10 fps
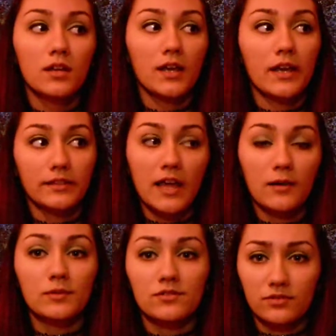And that
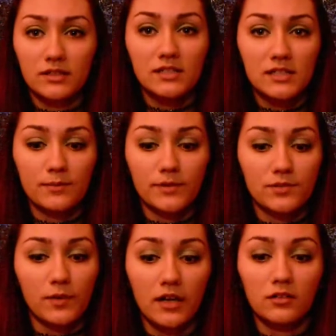was really deep as
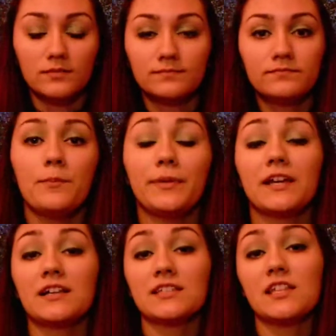well,
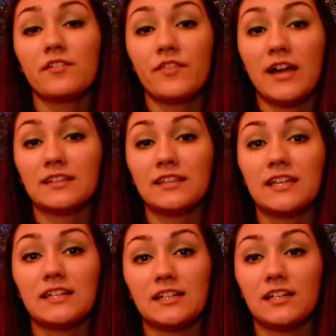because of the fact that they
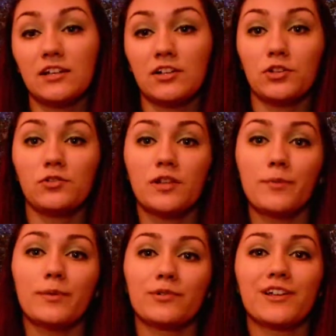didn't include that
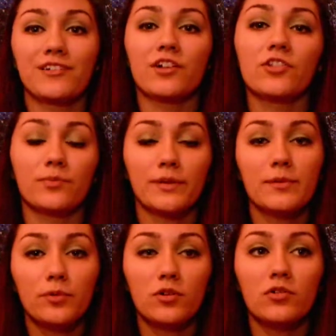people kill other
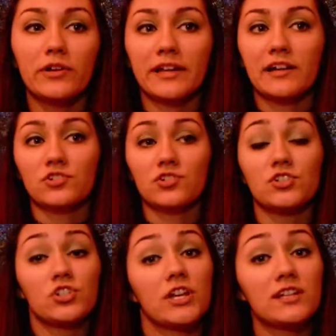people, it actually
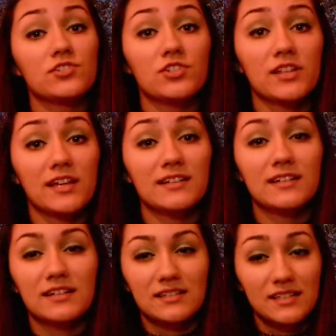changed the ending
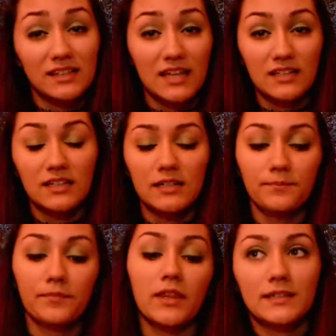slightly.
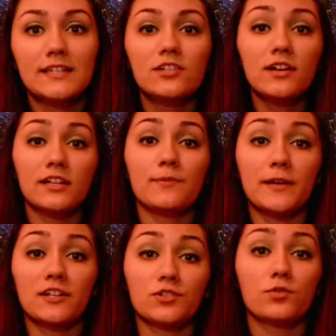They still end up at a
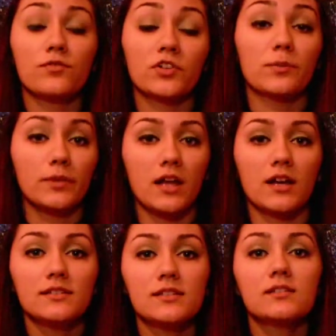school for the blind.
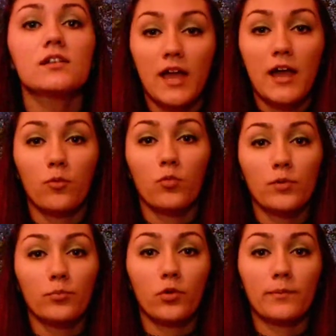At one
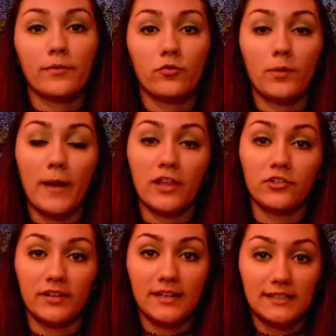point before Mallory
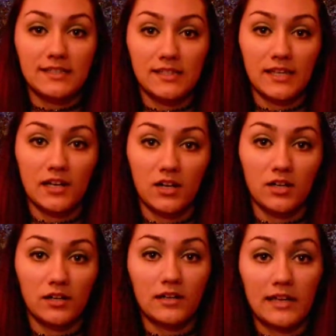gets there,
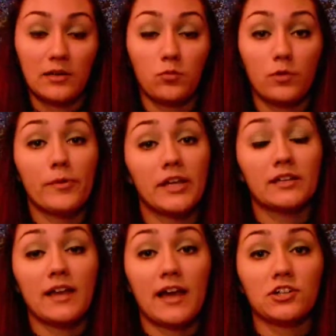a woman
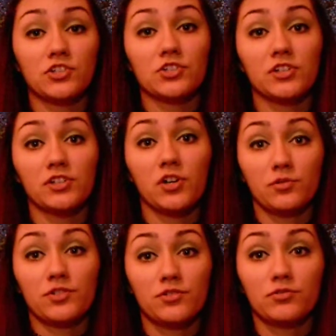actually goes
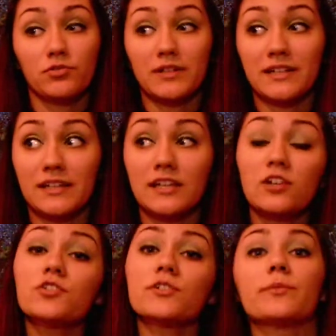through and kills
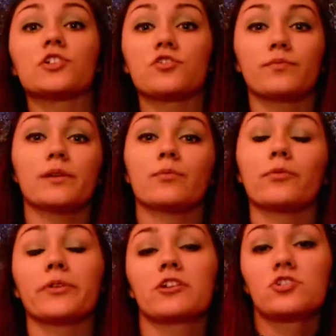a bunch of people
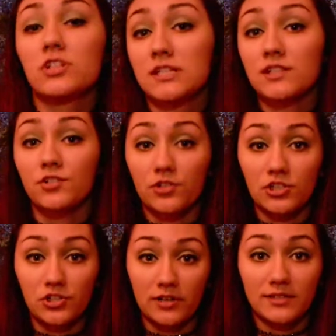because she sees a creature
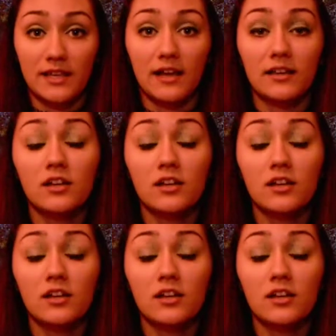outside.